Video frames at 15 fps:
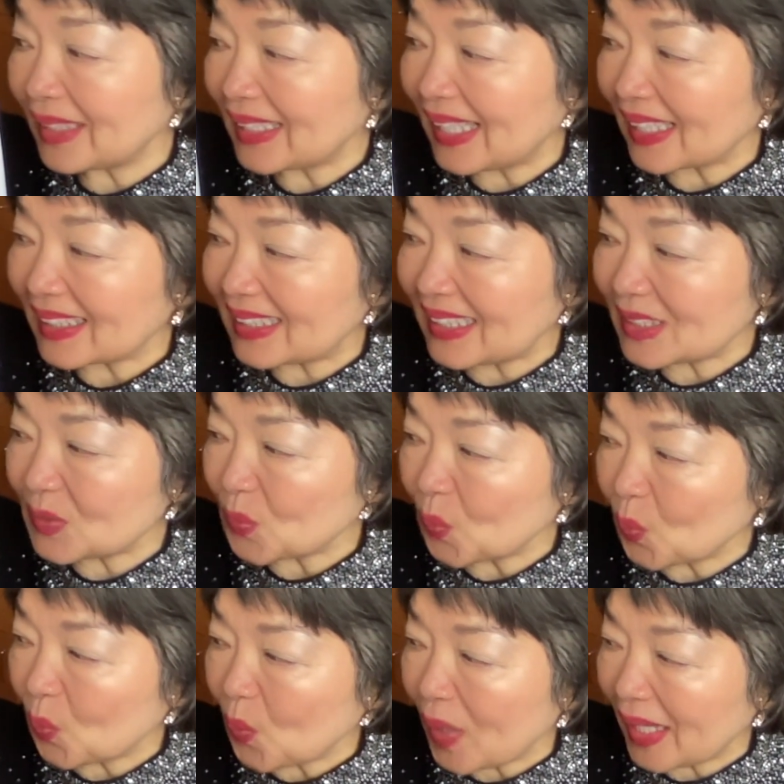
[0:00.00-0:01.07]
like this
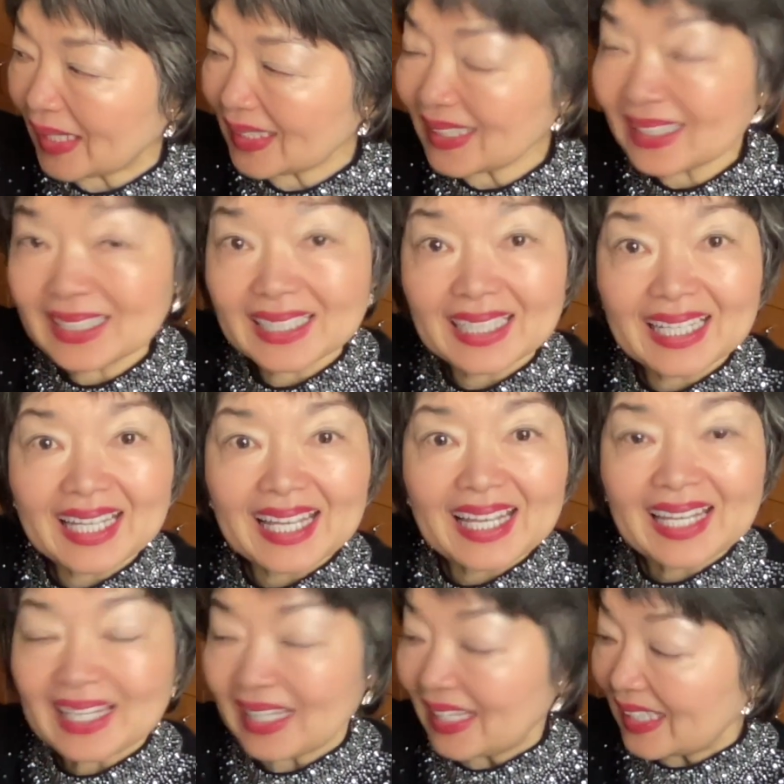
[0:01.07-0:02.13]
one
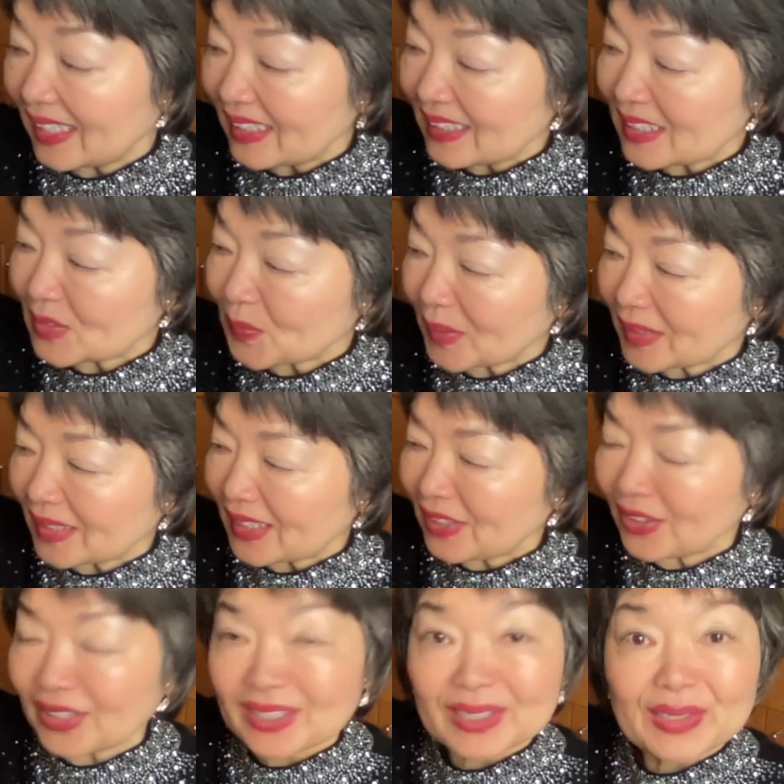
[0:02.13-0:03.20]

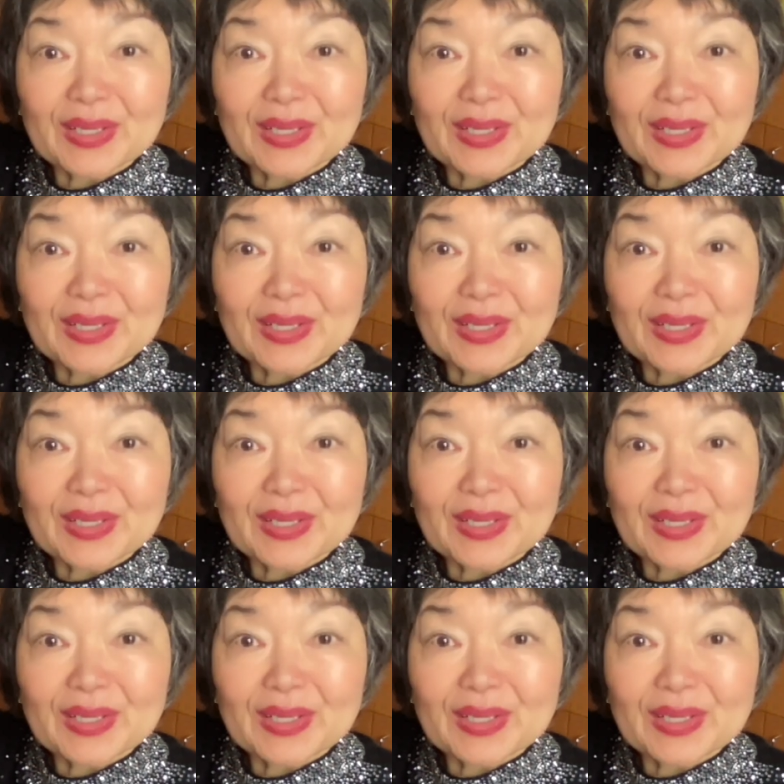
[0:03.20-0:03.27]
here.